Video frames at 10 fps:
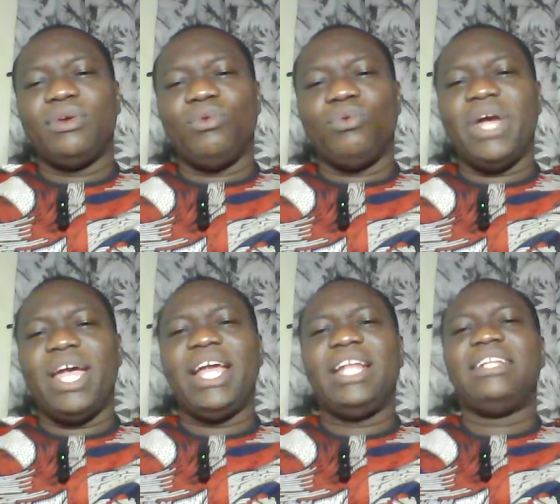
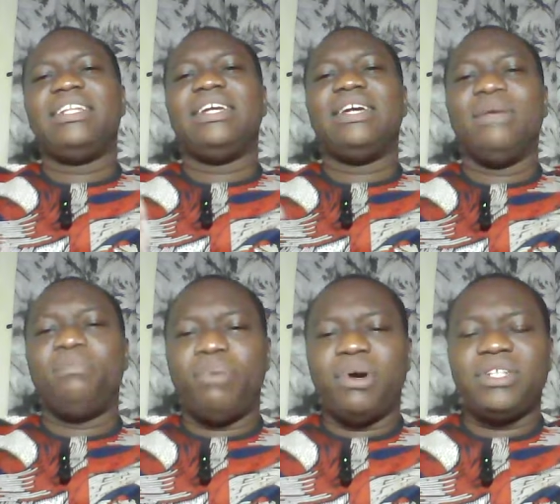When a
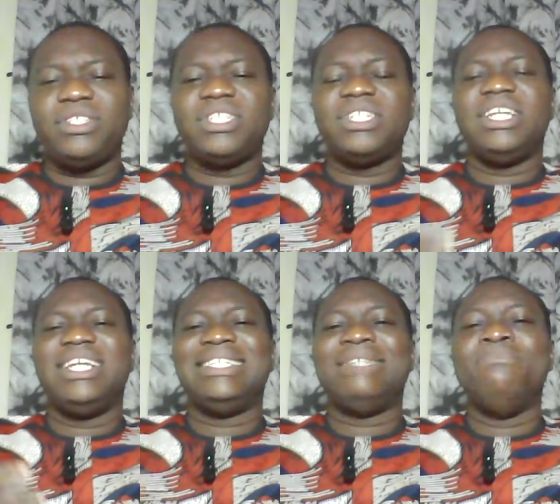person
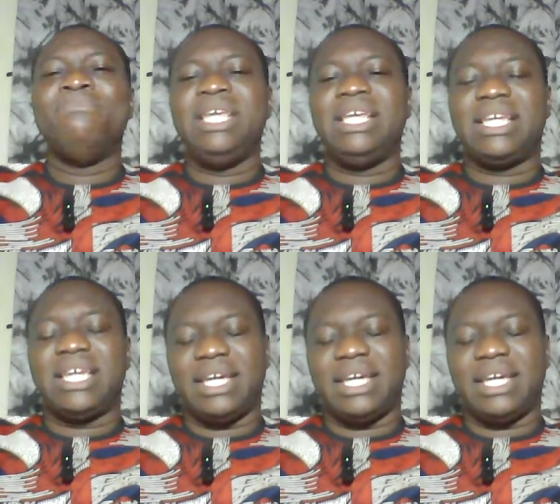is meek,